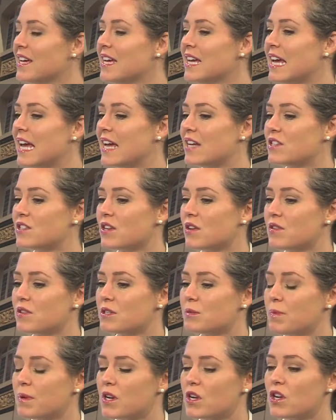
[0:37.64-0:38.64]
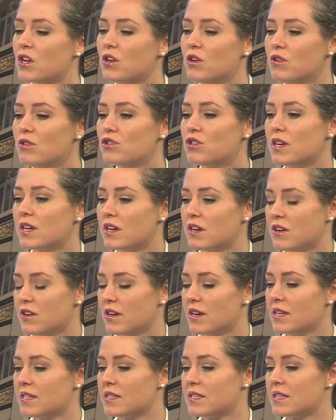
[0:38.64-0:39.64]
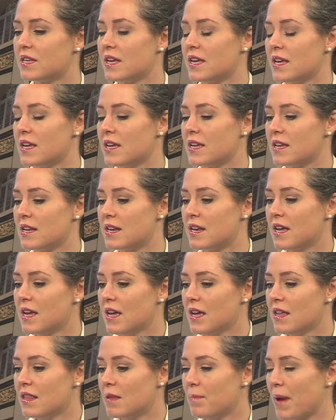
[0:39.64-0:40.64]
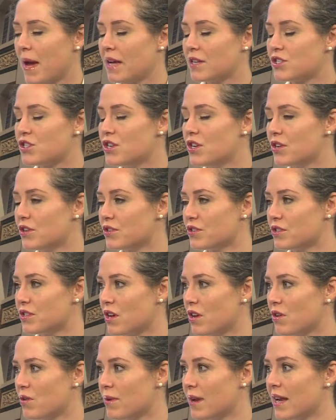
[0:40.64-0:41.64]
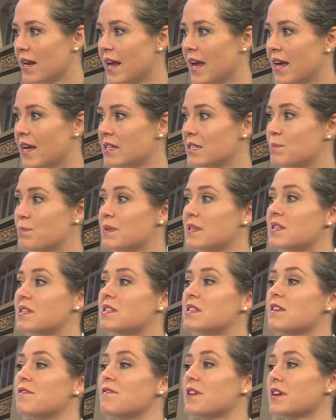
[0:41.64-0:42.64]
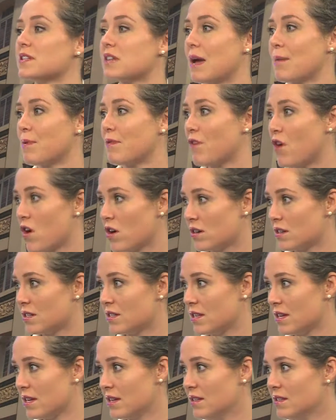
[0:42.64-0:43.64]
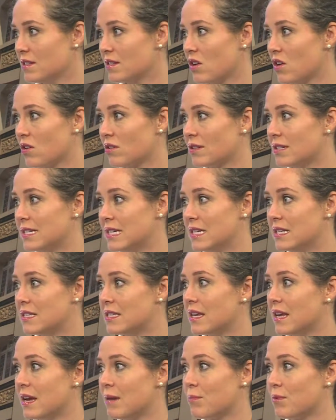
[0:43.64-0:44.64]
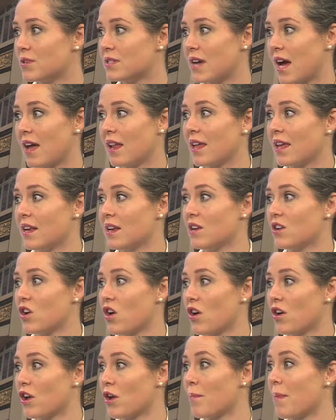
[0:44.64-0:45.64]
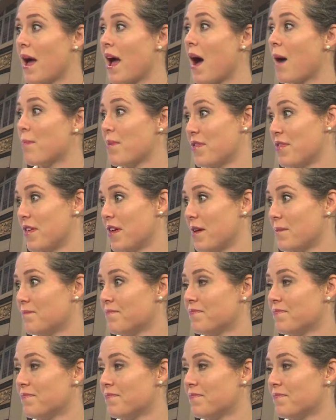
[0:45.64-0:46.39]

And so there's been a huge increase in the past year or so in a specific type of heart disease called DCM, or dilated cardiomyopathy.